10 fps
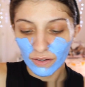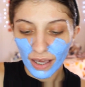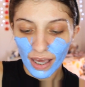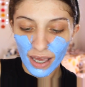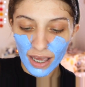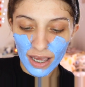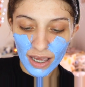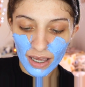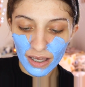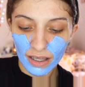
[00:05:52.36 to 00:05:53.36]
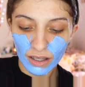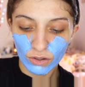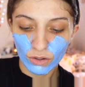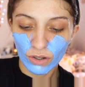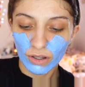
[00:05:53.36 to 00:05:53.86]
Okay.
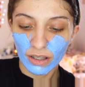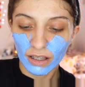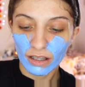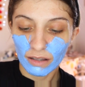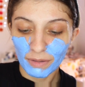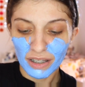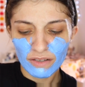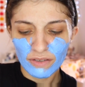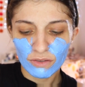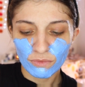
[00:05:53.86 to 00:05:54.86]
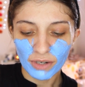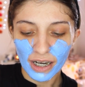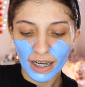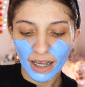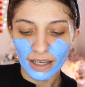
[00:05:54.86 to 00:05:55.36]
This was
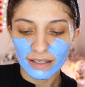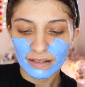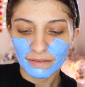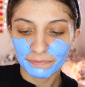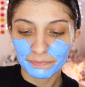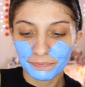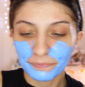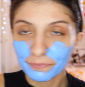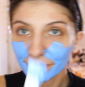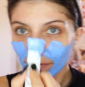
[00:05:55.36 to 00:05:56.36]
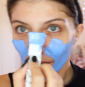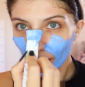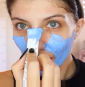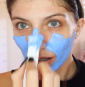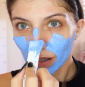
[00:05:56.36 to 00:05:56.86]
really nice.
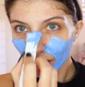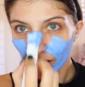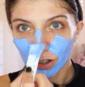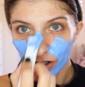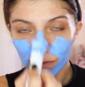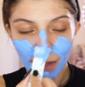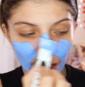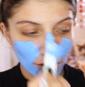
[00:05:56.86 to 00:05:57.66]
I'm gonna do my